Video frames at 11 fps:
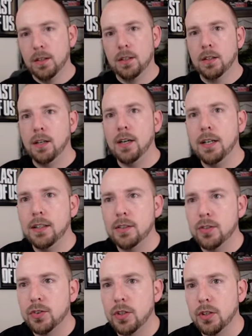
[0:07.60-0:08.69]
Alright,
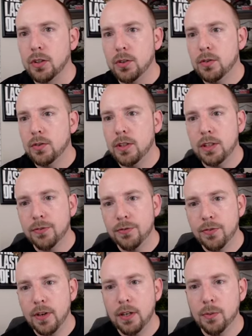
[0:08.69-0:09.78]
so
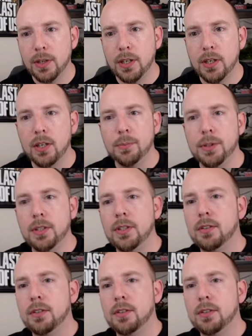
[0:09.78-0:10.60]
if anyone can hear me,